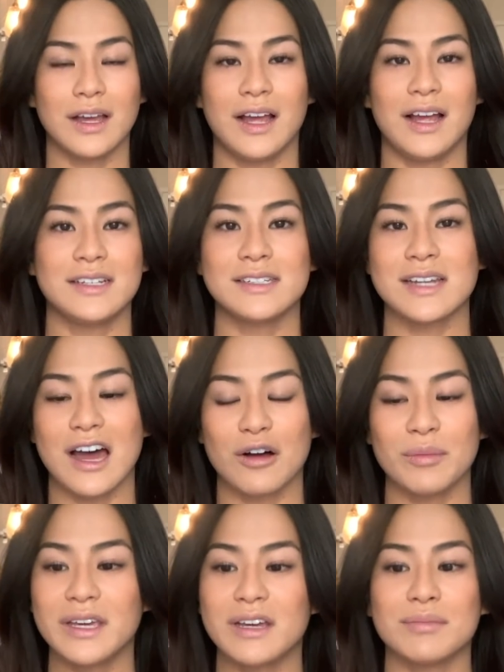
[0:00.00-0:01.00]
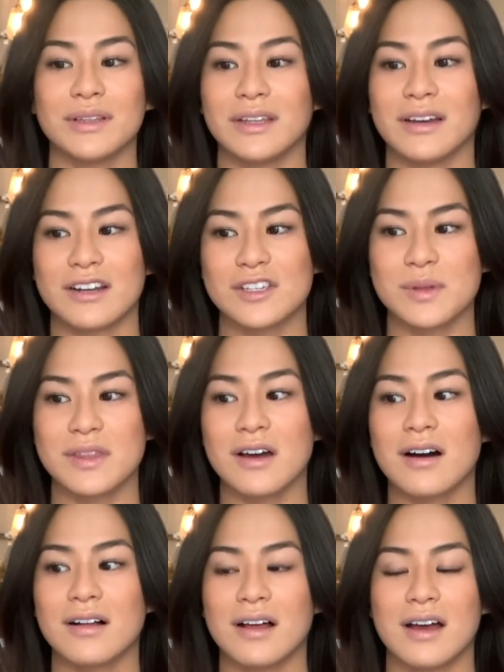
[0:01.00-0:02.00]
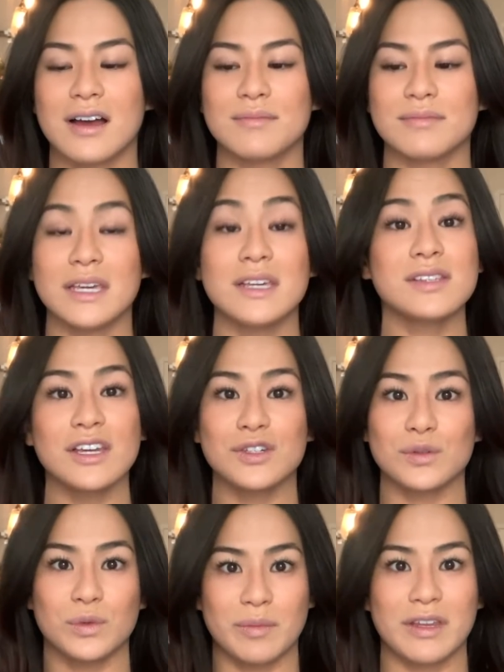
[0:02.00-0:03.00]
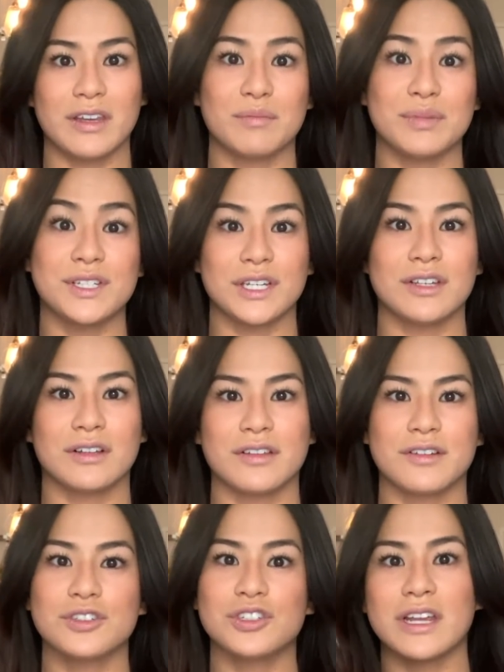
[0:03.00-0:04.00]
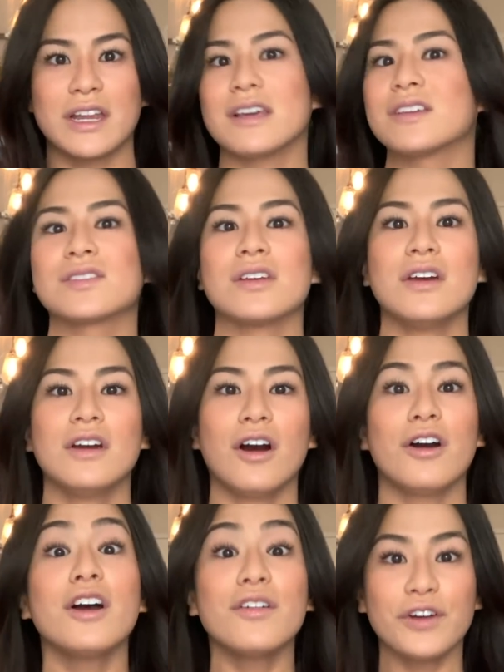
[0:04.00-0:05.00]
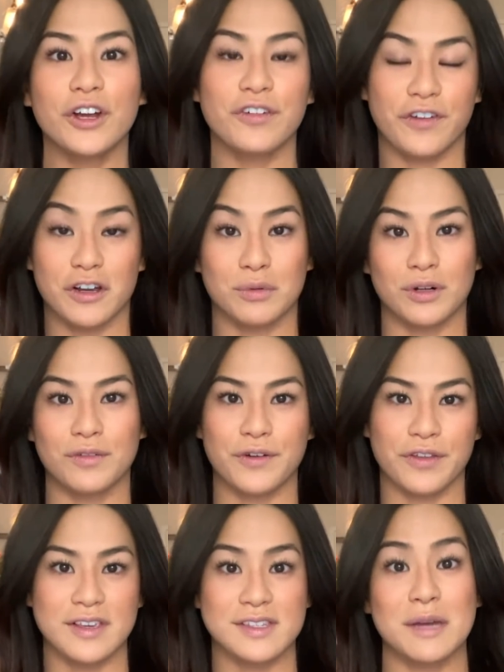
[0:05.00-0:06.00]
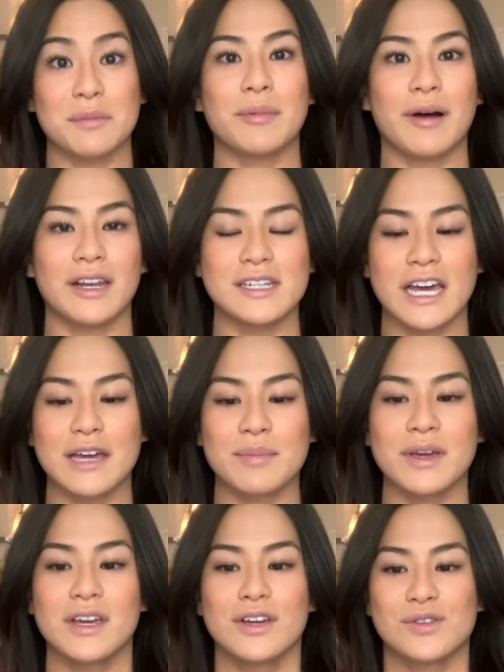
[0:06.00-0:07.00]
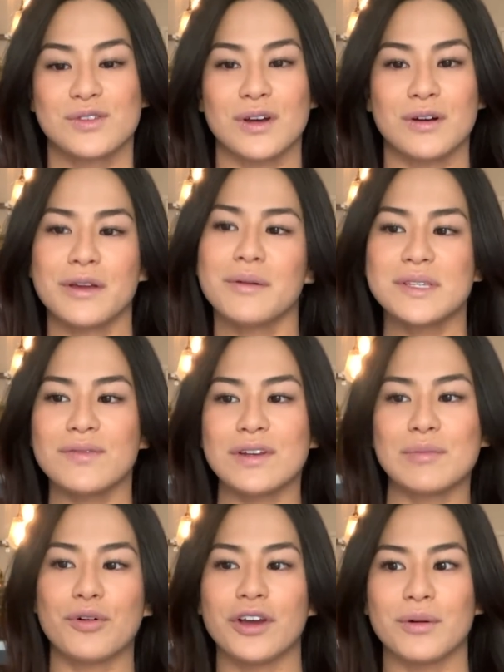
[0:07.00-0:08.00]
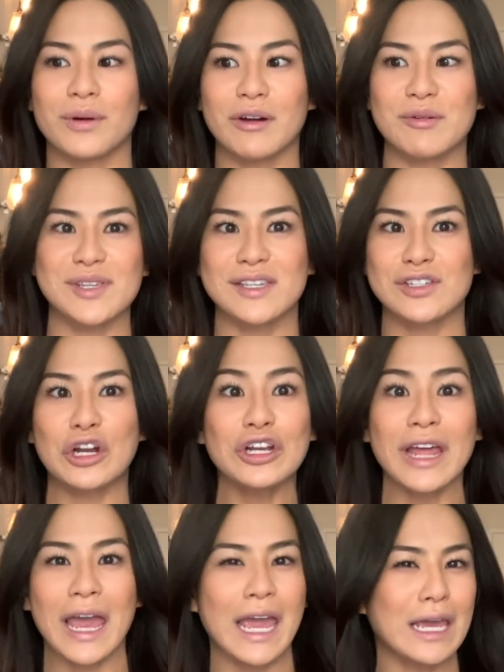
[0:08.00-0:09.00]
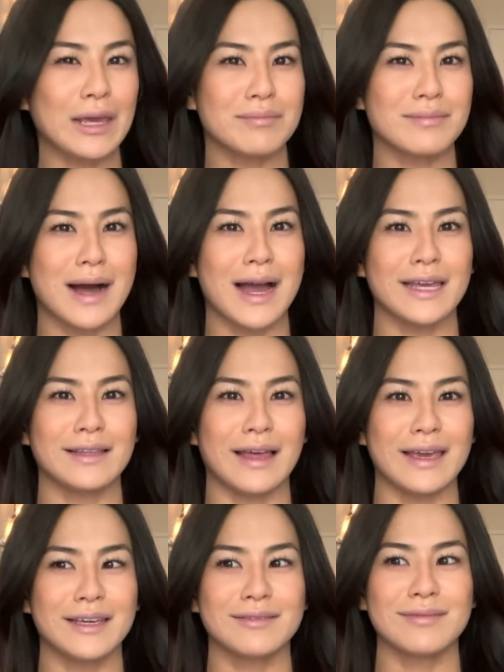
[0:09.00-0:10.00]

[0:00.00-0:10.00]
And I'll be completely honest with y'all, East Asian women in particular, their genetics are not very favorable for this type of body type. So there was even a point where I was like starting to hate my like